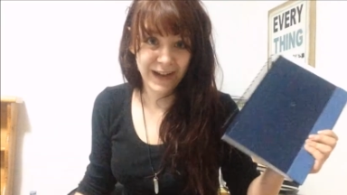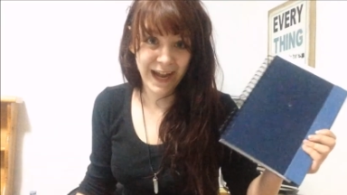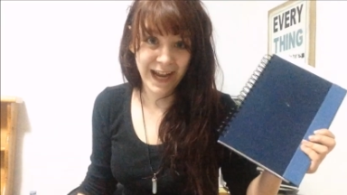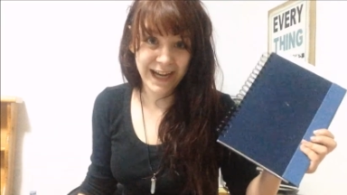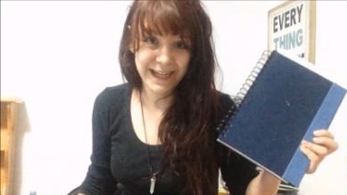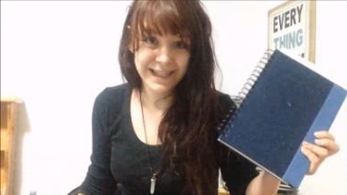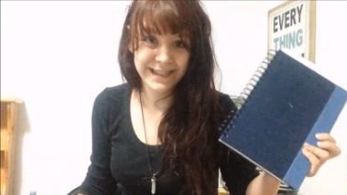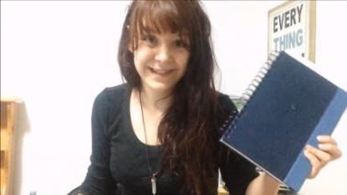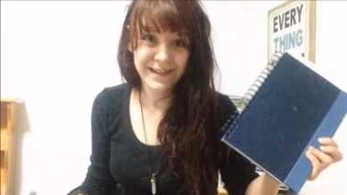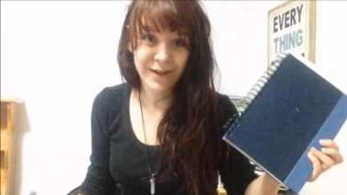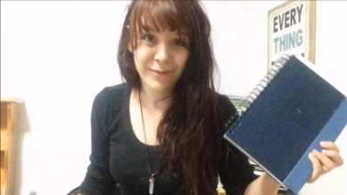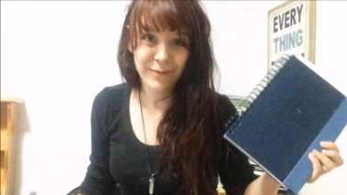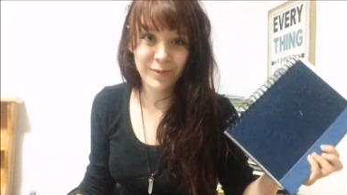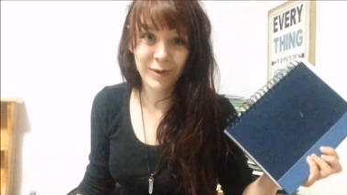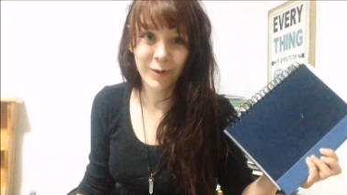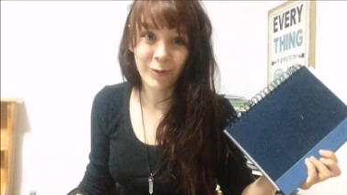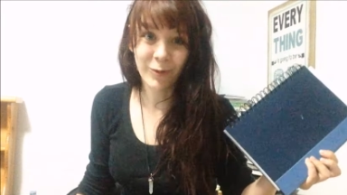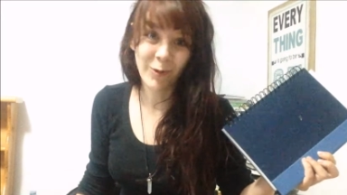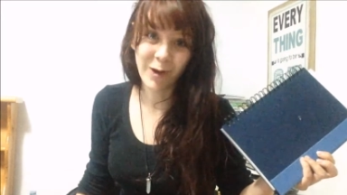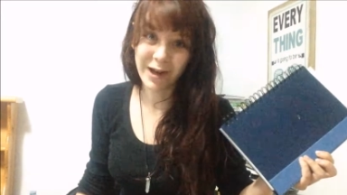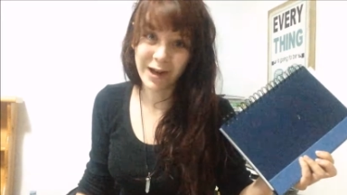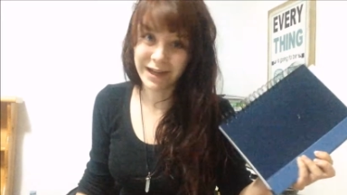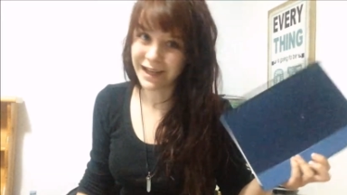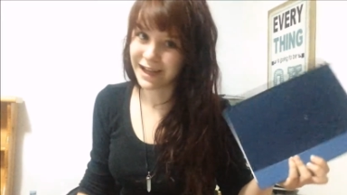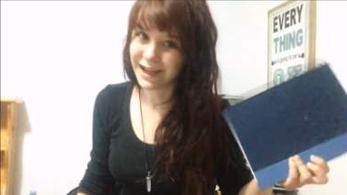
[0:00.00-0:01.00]
that is number
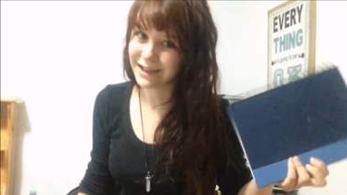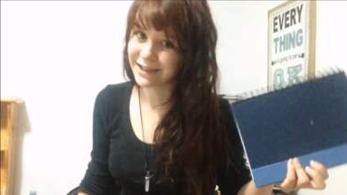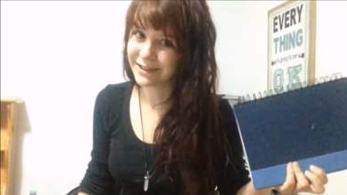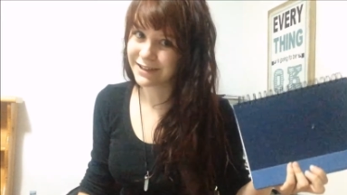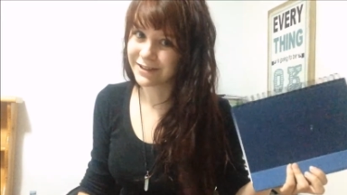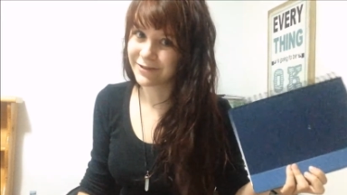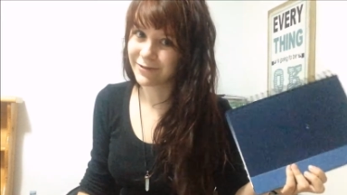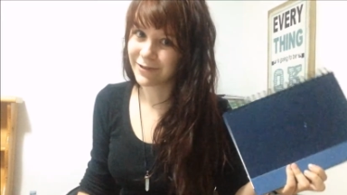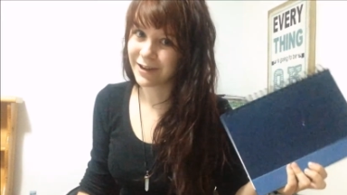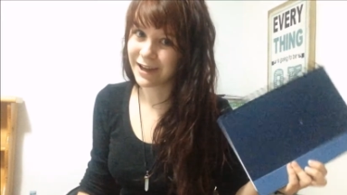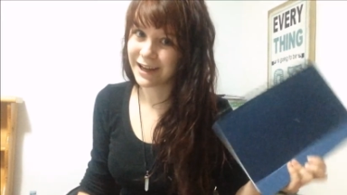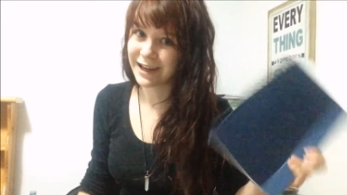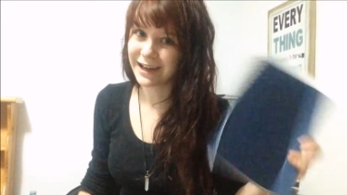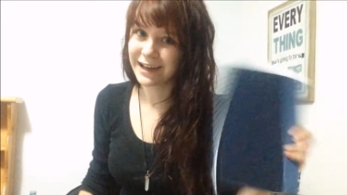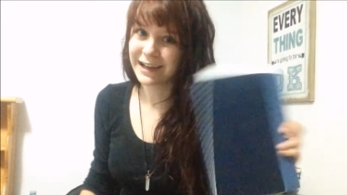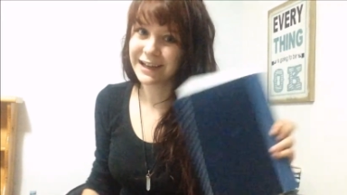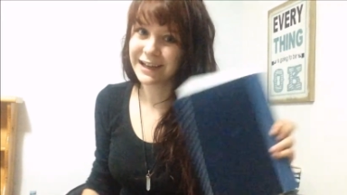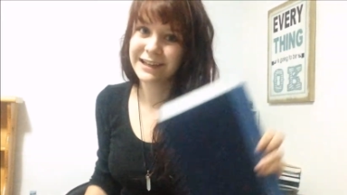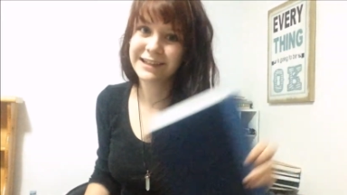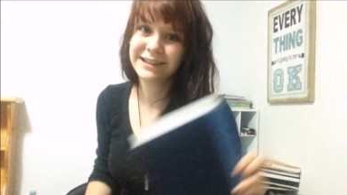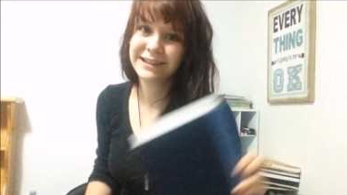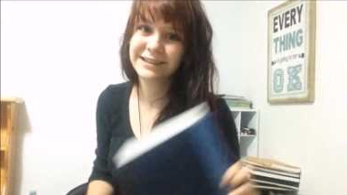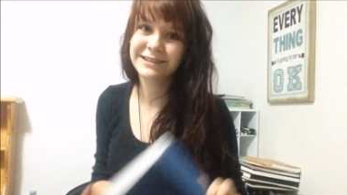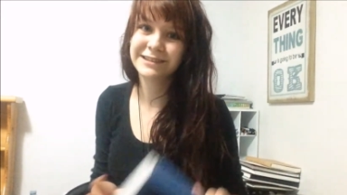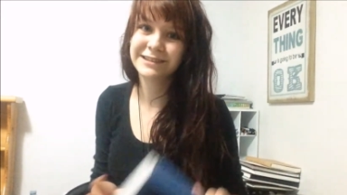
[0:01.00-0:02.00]
1 out of the way.